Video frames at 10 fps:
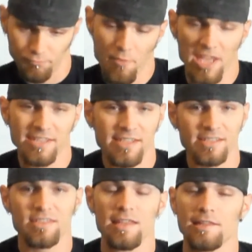May
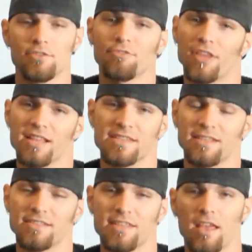16th,
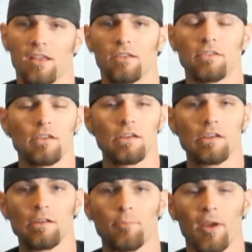2010,
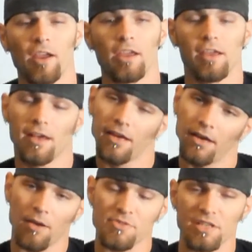
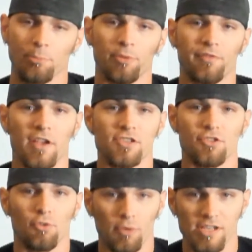I was in a
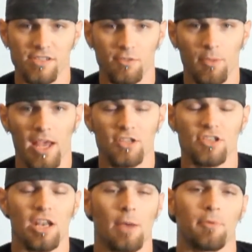professional wrestling
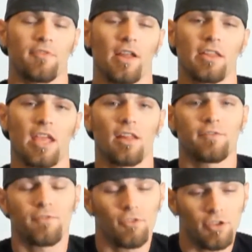match in Apple Valley,
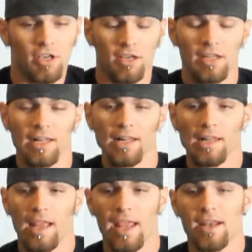California,
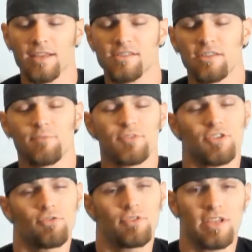and I
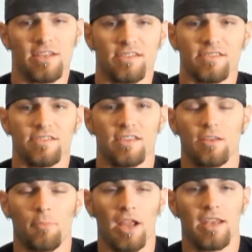slipped two discs
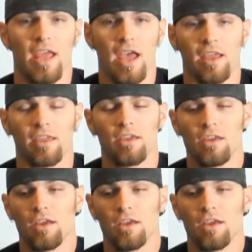in my neck,